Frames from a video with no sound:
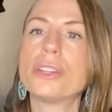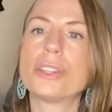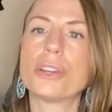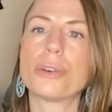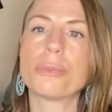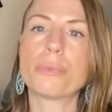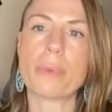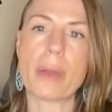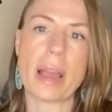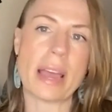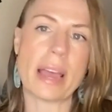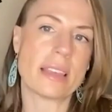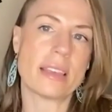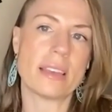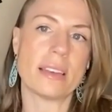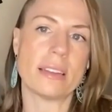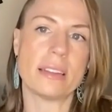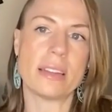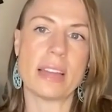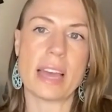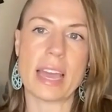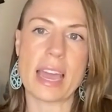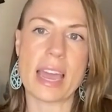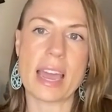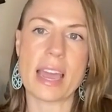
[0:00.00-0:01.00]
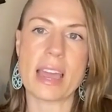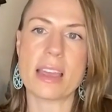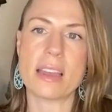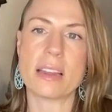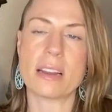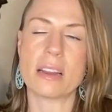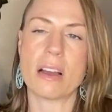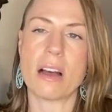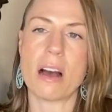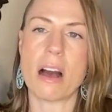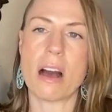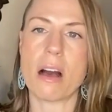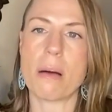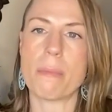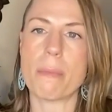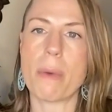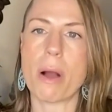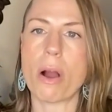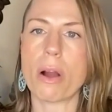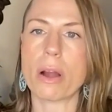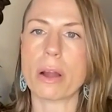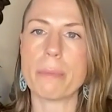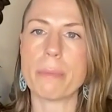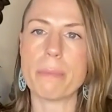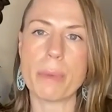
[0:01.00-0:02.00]
to regulate um,
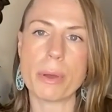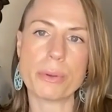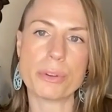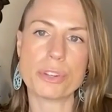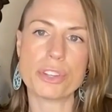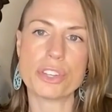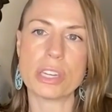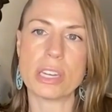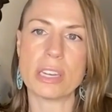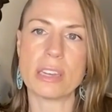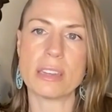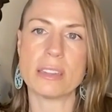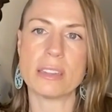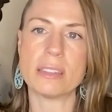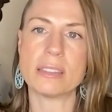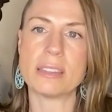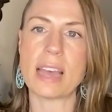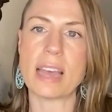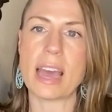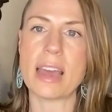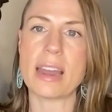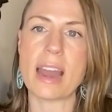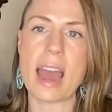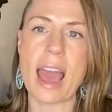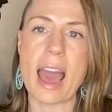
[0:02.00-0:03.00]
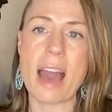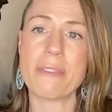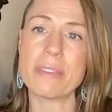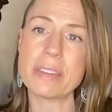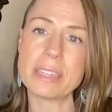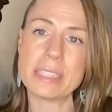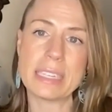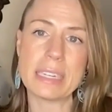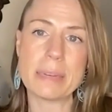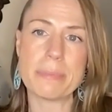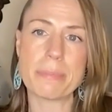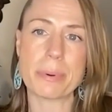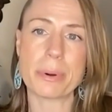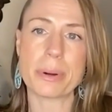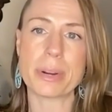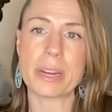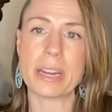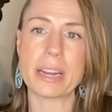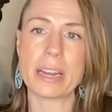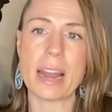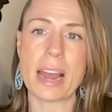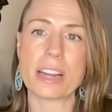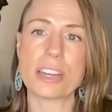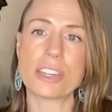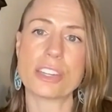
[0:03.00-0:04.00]
our emotions and have a deeper
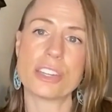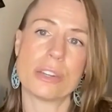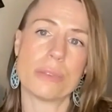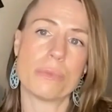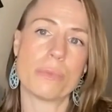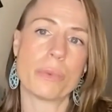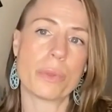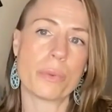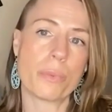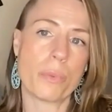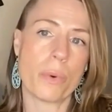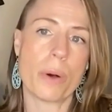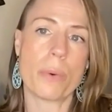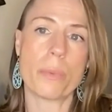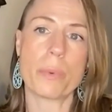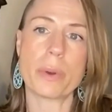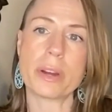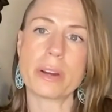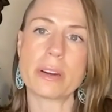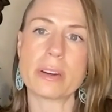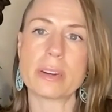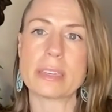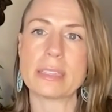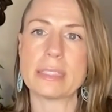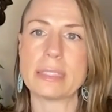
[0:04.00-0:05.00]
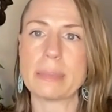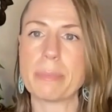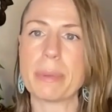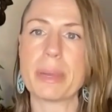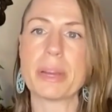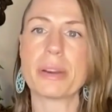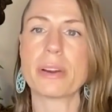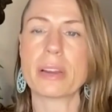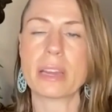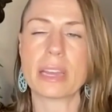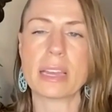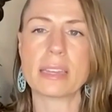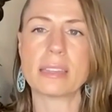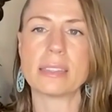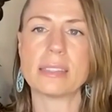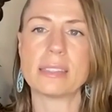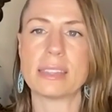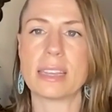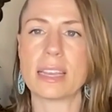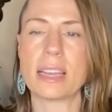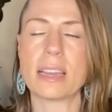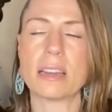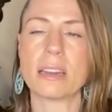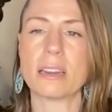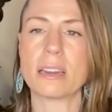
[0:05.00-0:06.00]
connection with what we're
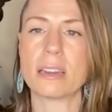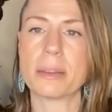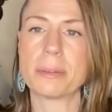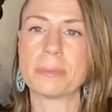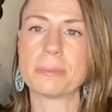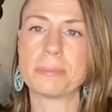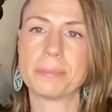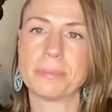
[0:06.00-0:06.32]
experiencing.